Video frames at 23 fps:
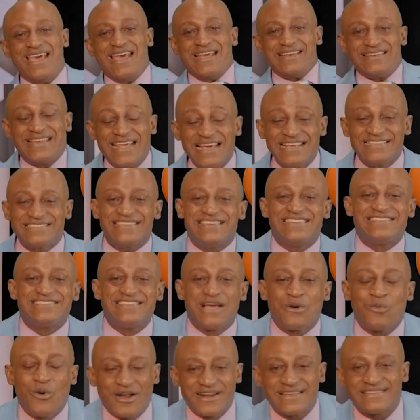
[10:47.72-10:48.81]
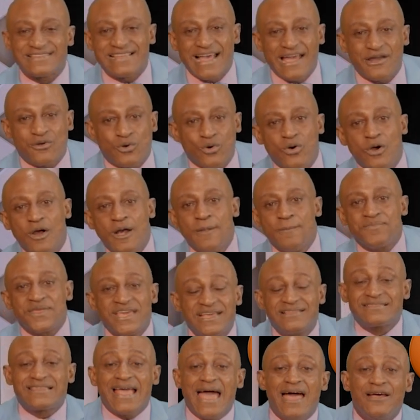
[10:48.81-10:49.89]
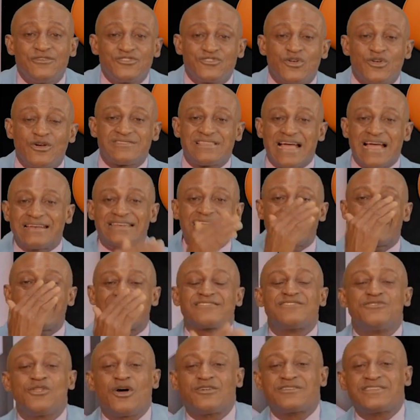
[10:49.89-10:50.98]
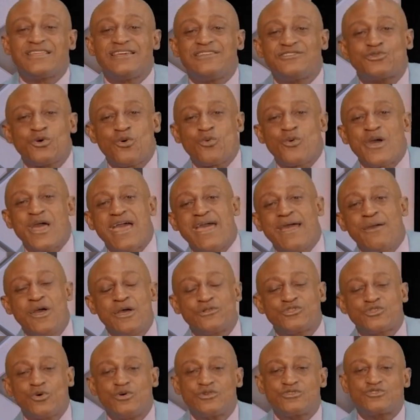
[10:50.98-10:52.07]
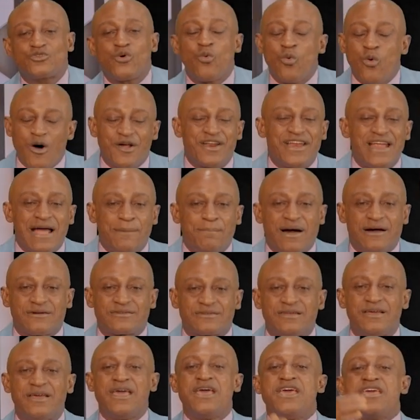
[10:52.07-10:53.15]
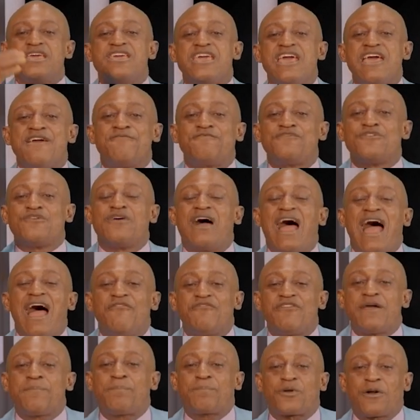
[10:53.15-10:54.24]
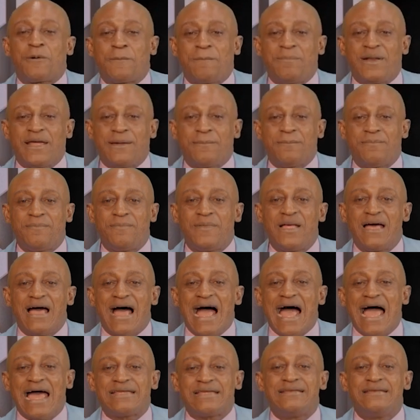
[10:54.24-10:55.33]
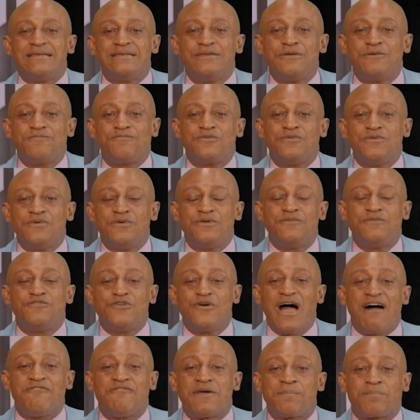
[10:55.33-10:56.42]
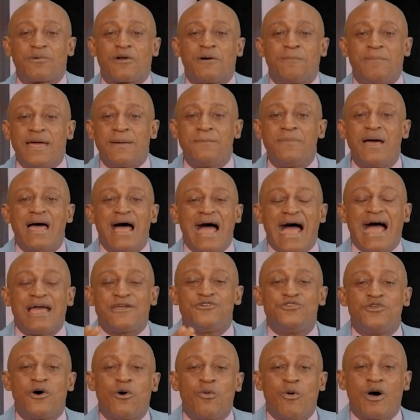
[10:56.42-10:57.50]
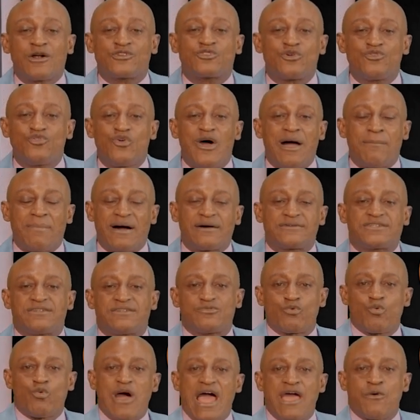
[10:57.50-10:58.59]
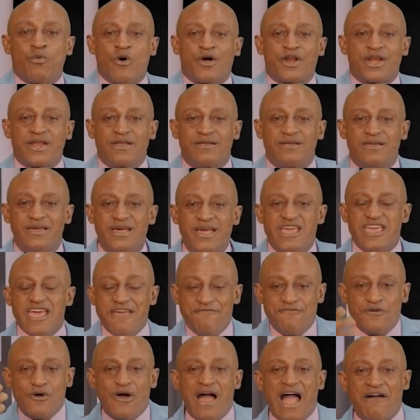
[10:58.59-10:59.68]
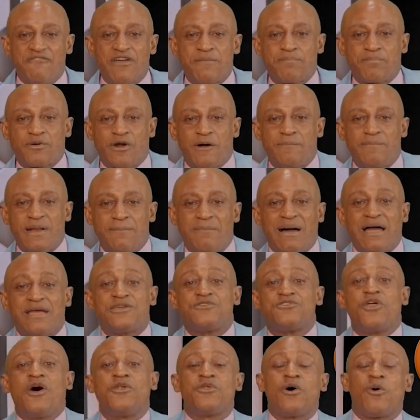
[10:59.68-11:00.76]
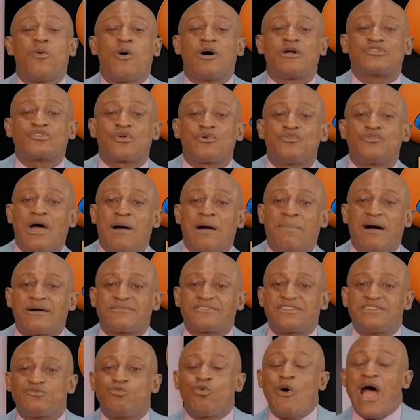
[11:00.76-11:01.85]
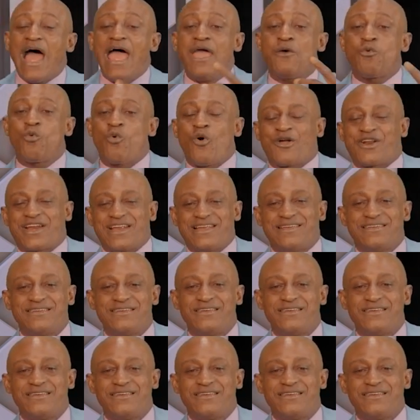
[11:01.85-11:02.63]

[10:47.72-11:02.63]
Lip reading: This is the worry cycle. It tells us that there is nothing to worry about. If you have a problem, and if you have a problem and you know what to do about it, why worry? If you have a problem and you don't know what to do about it, why worry?